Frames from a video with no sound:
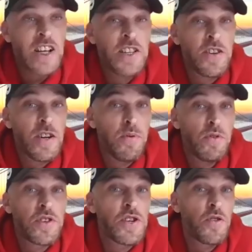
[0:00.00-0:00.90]
done a
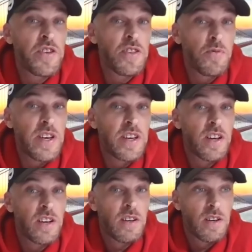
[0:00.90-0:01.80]
post during the week
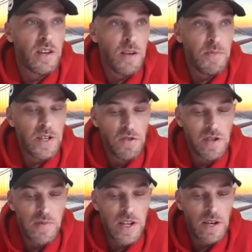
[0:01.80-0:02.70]
on my
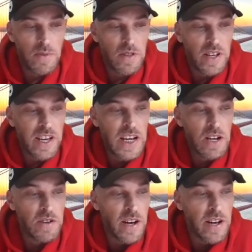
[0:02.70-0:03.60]
social media about the
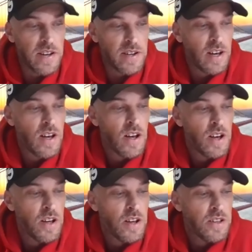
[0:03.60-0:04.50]
keto diet.
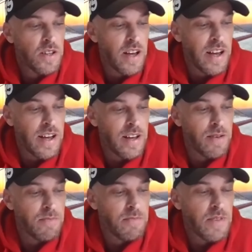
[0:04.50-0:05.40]
Uh,
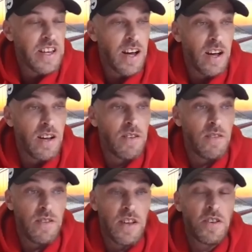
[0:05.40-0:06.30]

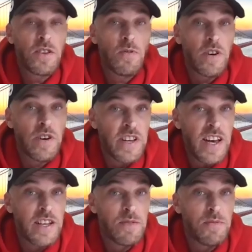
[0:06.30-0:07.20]
it does work,
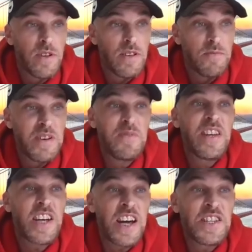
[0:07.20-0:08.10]
yes. But I
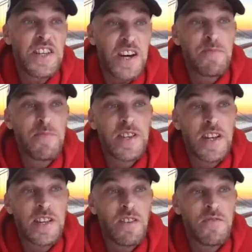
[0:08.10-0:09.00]
mean,
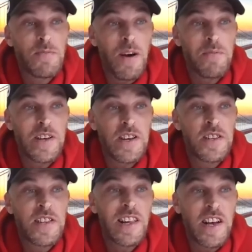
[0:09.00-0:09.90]
99% of the
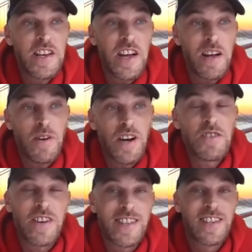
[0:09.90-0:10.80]
population, they like
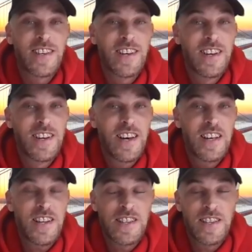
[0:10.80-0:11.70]
carbohydrates.
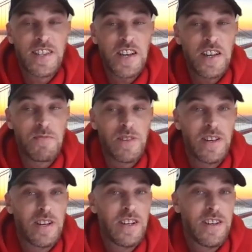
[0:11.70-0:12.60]
It's not sustainable.
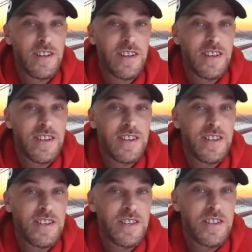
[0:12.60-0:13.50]

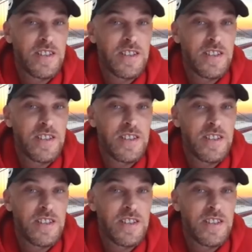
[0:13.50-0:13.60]
It's